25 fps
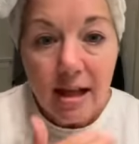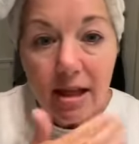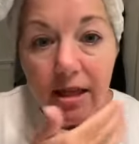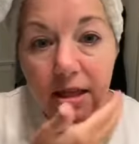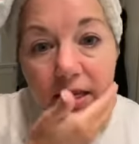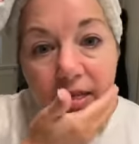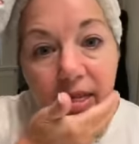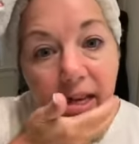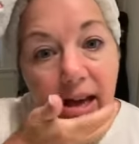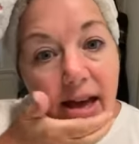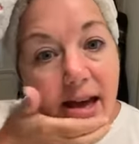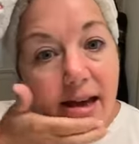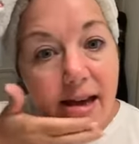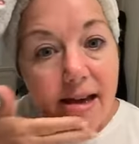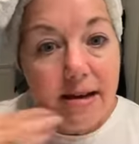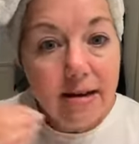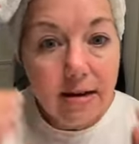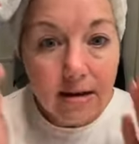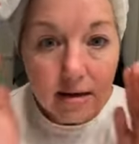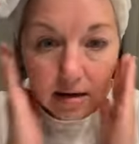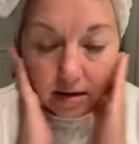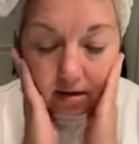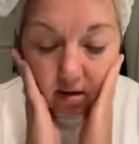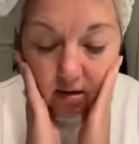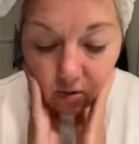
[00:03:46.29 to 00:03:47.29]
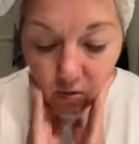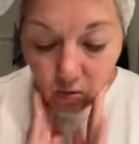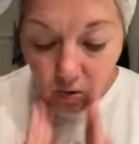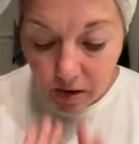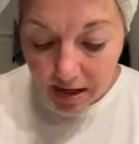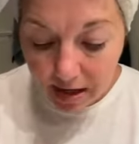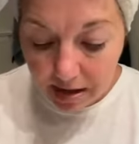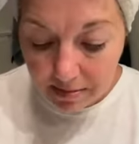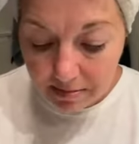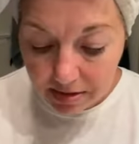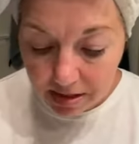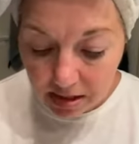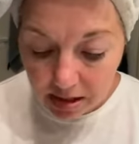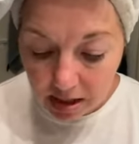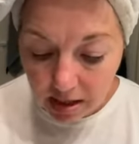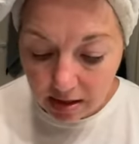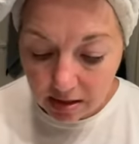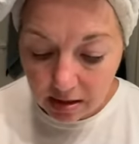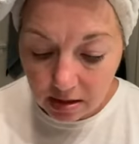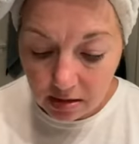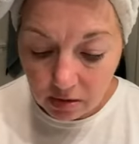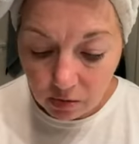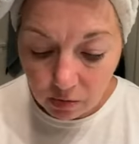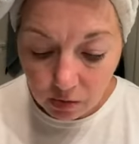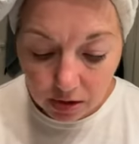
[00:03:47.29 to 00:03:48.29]
Then when I'm
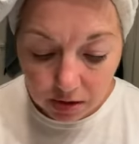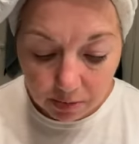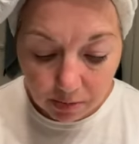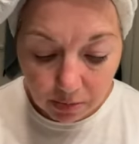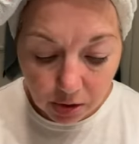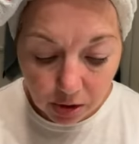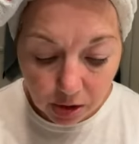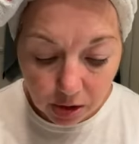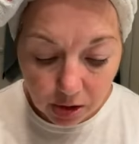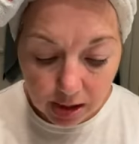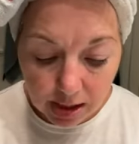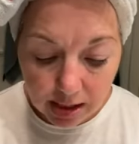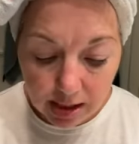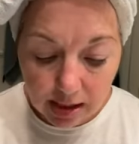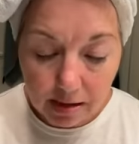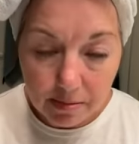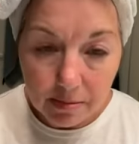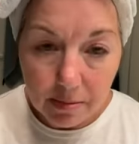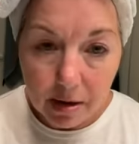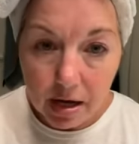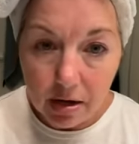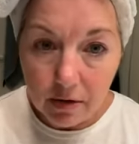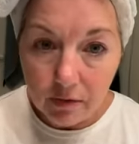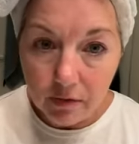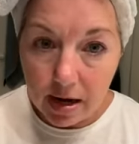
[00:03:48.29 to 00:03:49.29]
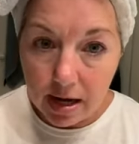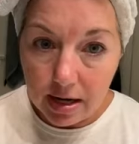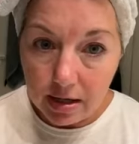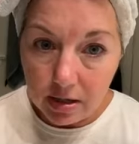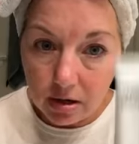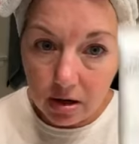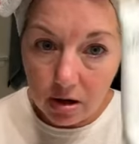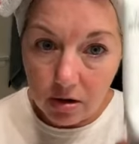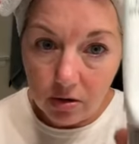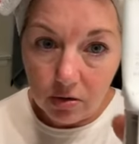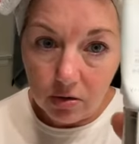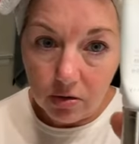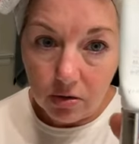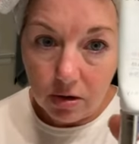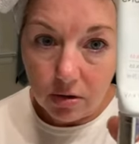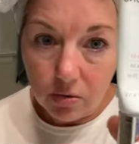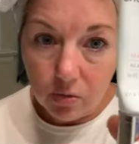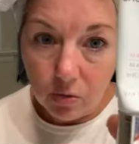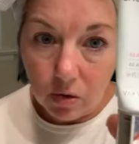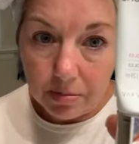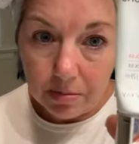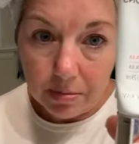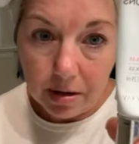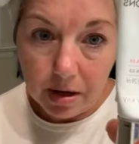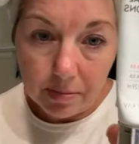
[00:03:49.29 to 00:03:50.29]
done with putting my retinol
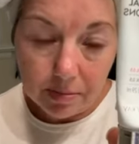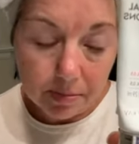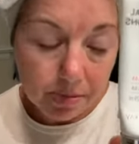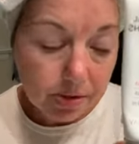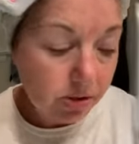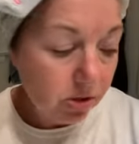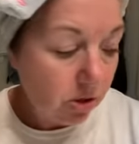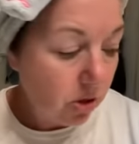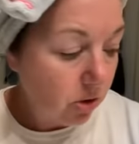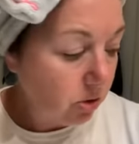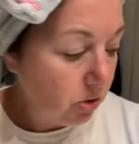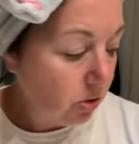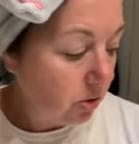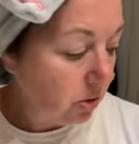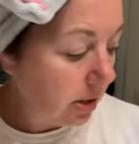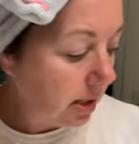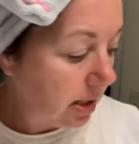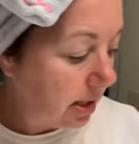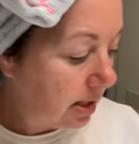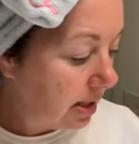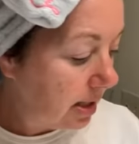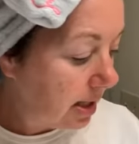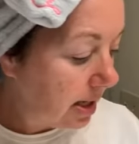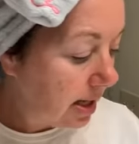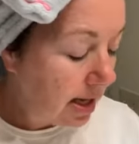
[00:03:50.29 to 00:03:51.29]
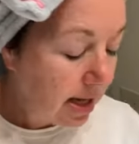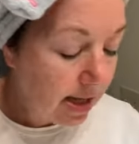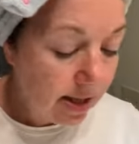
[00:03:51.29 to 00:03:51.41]
on, 1 pump is all you need,